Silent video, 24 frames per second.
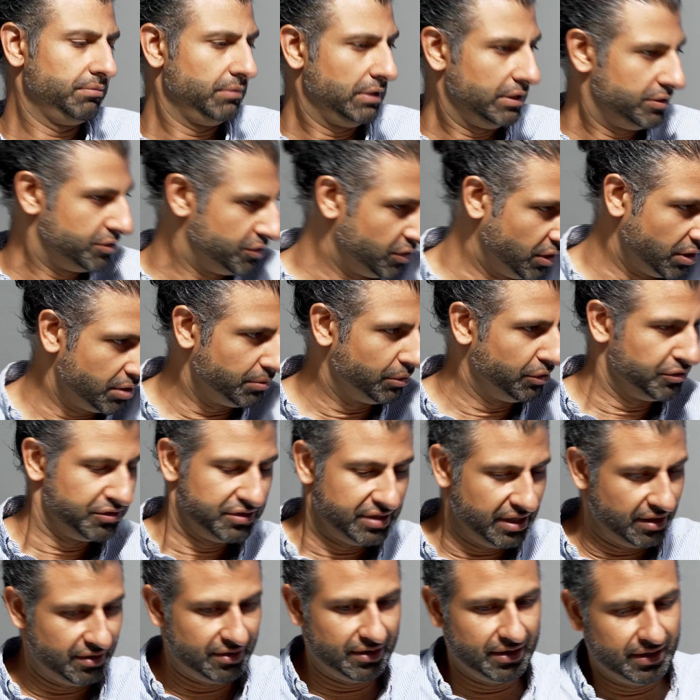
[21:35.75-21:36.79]
let's talk about
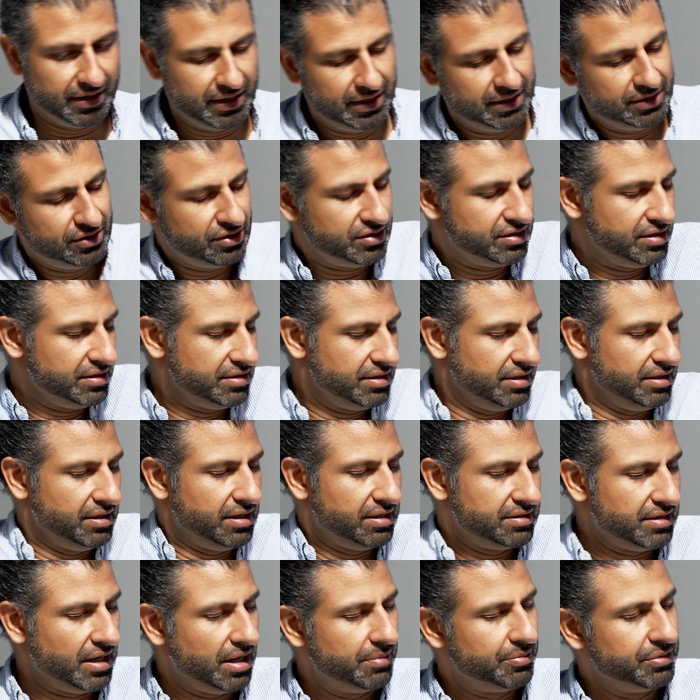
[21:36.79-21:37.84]
Sarah again, just as
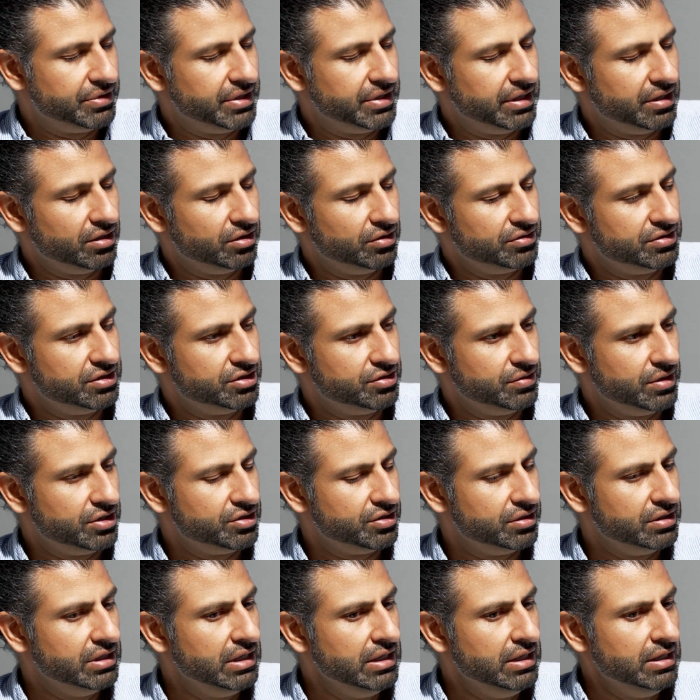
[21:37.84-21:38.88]
a hypothetical
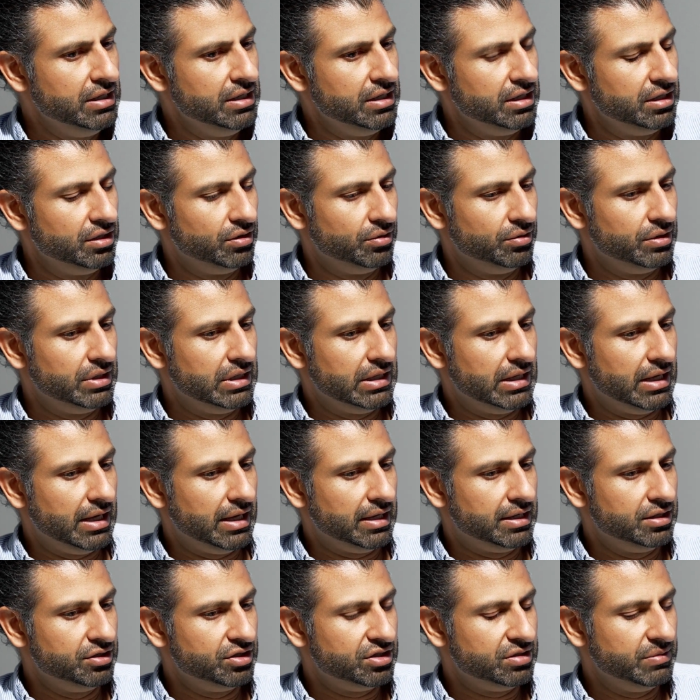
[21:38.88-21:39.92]
situation. I
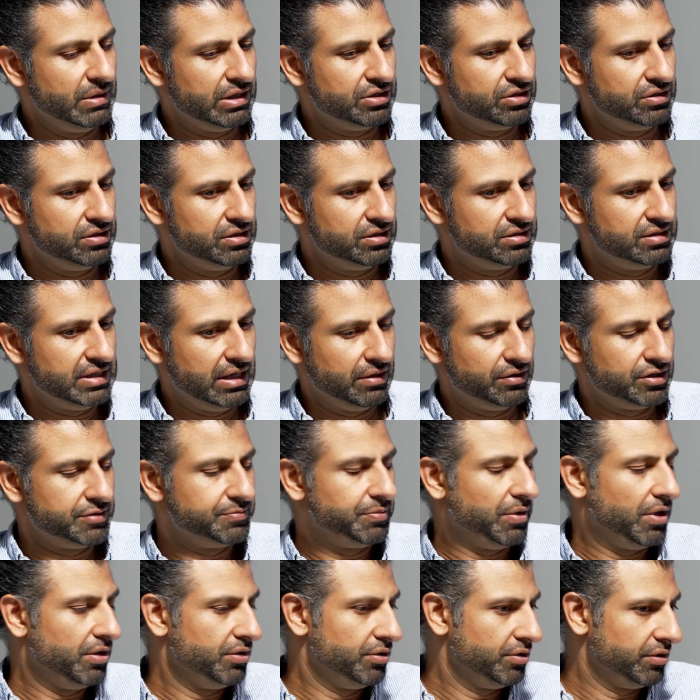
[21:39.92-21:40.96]
can just imagine Sarah's
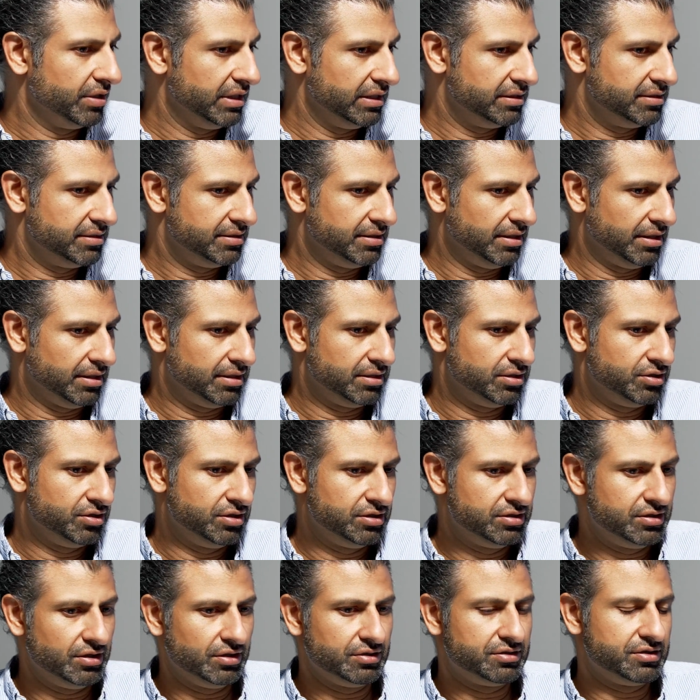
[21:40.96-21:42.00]
partner gets sick. She
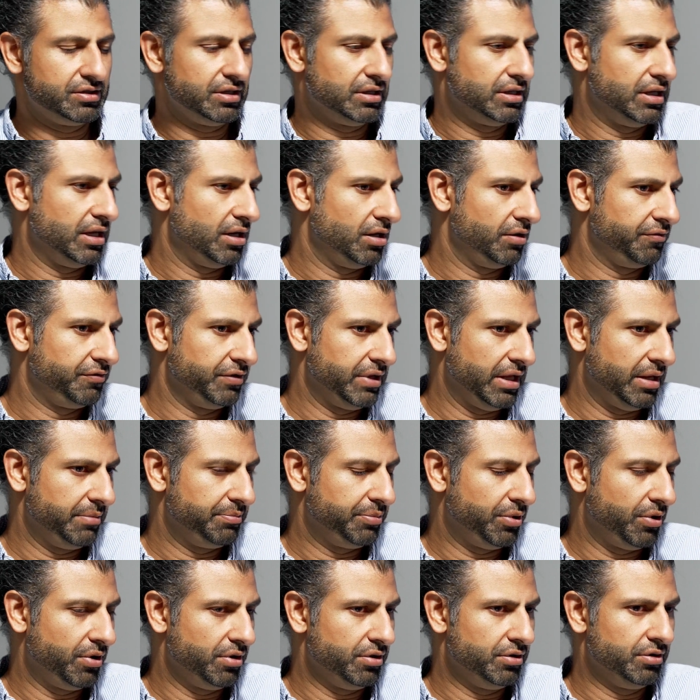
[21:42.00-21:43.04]
starts to care for that
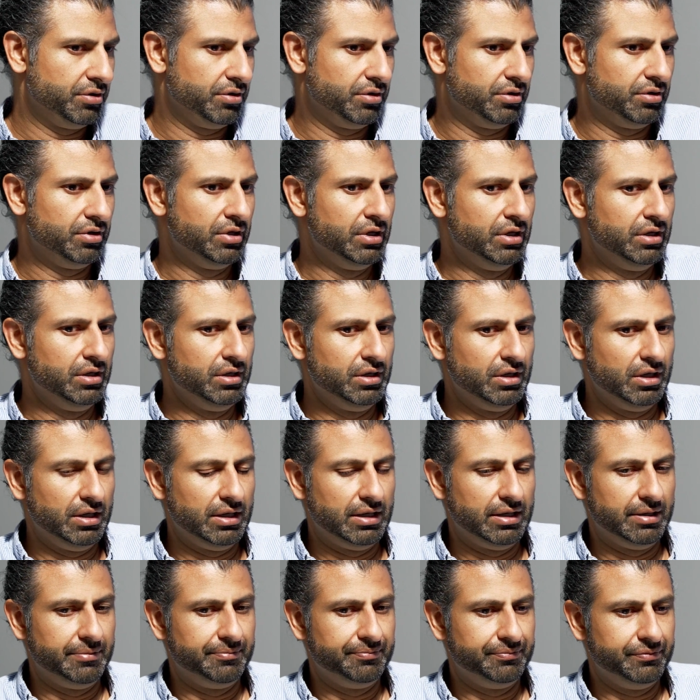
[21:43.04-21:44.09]
partner.
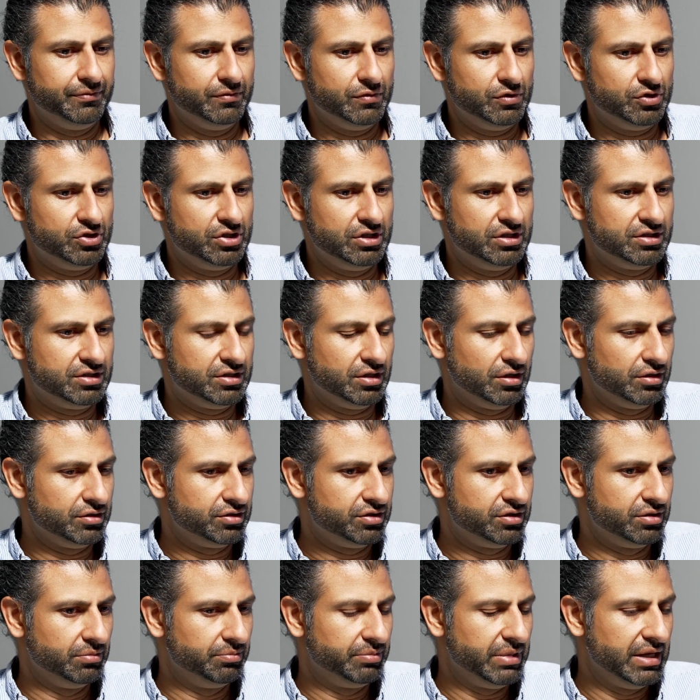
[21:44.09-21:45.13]
She starts
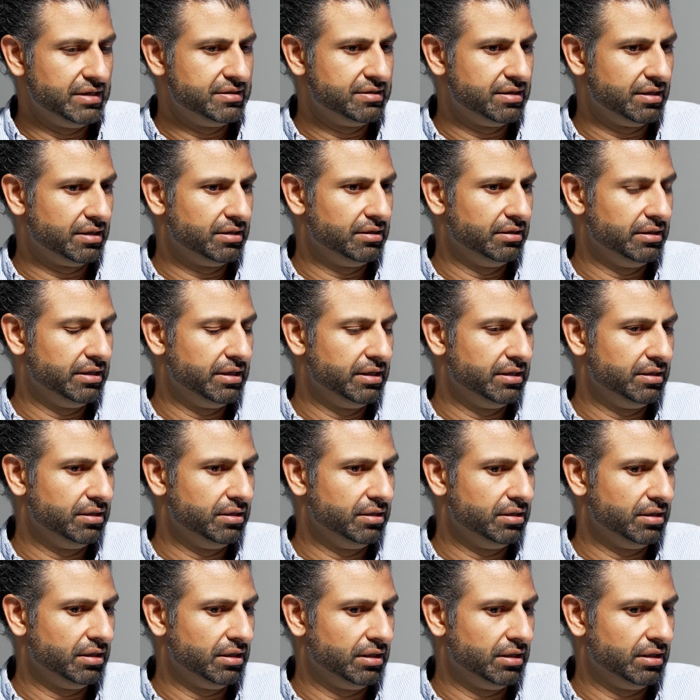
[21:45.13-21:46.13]
to basically